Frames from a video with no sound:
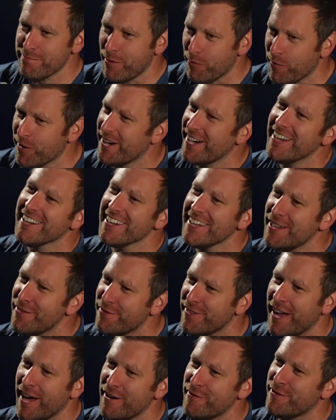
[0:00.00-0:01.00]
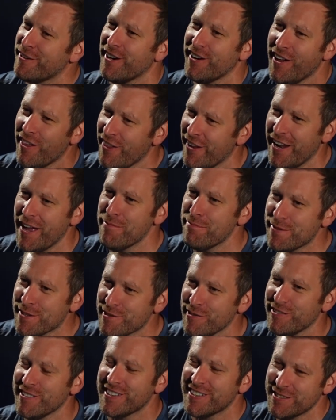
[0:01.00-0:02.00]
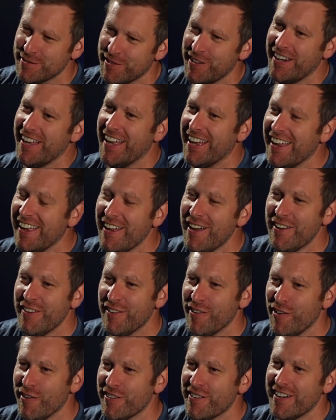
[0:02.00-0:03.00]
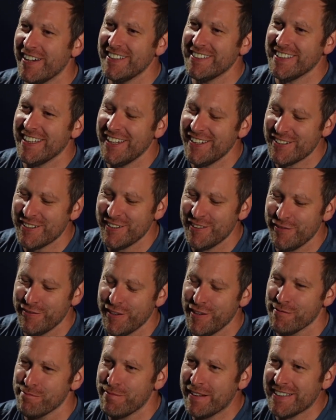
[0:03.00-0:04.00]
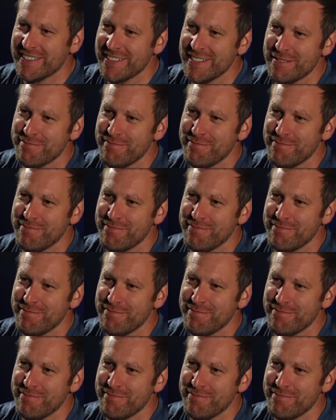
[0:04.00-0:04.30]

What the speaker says: but we're going to leave that for another episode because we're going to get the authorisation of your business